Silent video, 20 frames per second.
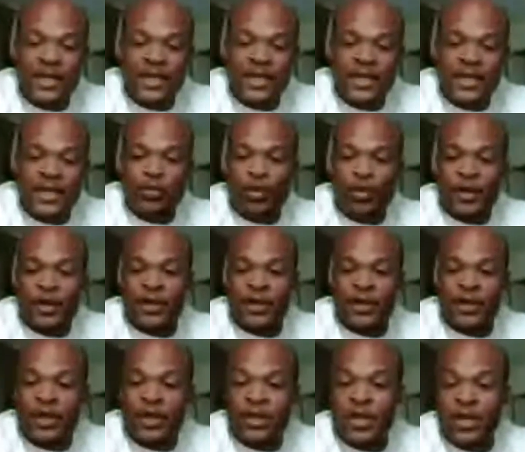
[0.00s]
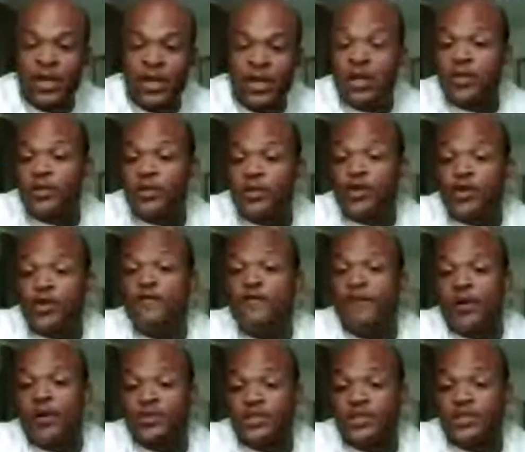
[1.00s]
And then working on the new
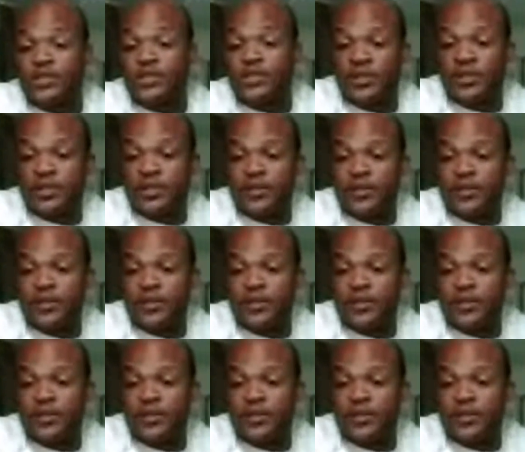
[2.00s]
version,